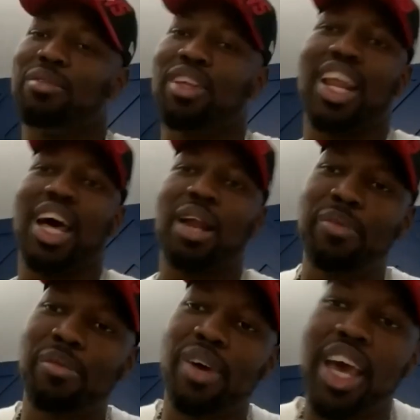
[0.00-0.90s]
You know, a lot of
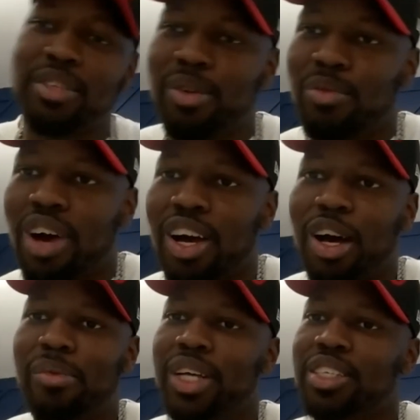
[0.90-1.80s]
people ask me why I call
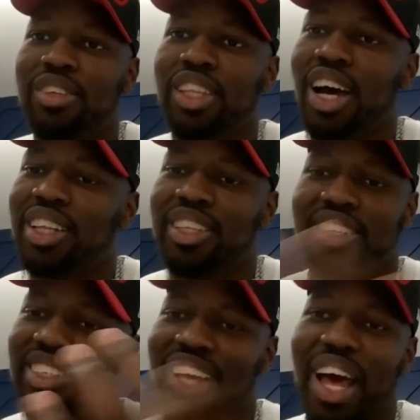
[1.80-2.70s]
myself a doctor.
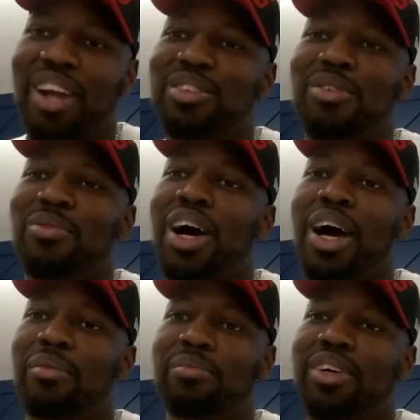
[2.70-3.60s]
I don't know
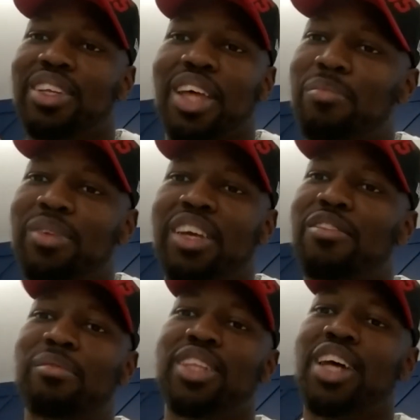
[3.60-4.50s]
why, but I believe
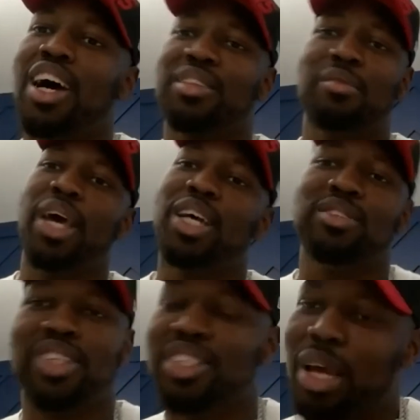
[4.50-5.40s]
I'm a doctor,
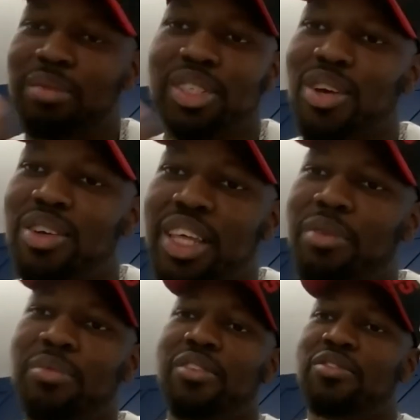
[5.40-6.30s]
so I'm just going to
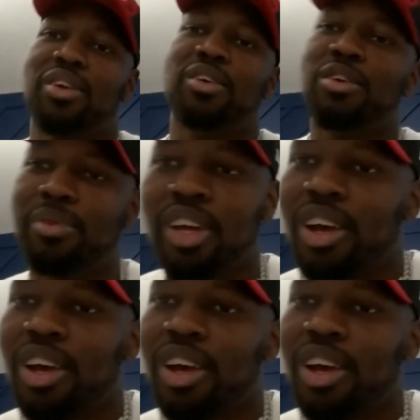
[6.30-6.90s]
stick with it for a little